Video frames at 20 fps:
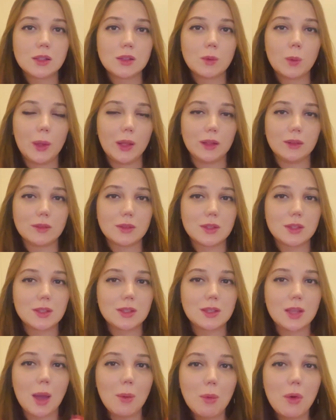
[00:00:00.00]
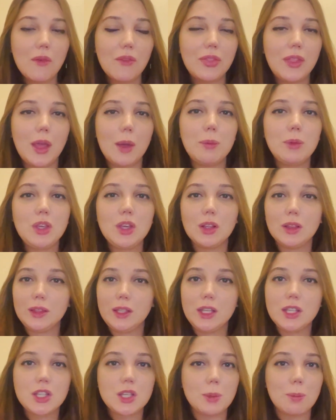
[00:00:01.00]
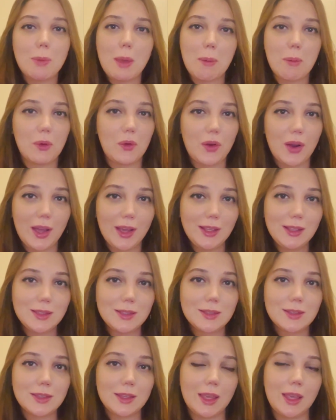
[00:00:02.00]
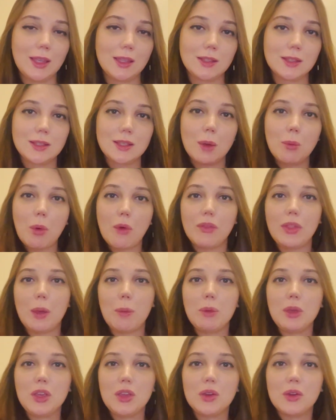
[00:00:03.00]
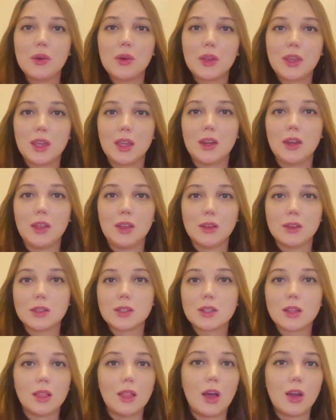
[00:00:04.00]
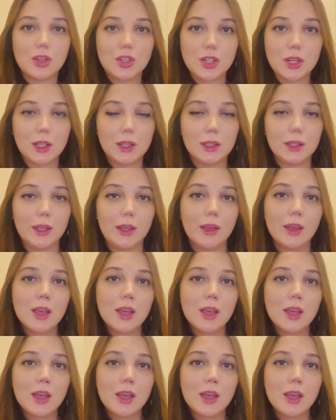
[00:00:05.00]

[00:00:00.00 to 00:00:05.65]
Well, some of them you'll need to memorize and some of them you can use logically.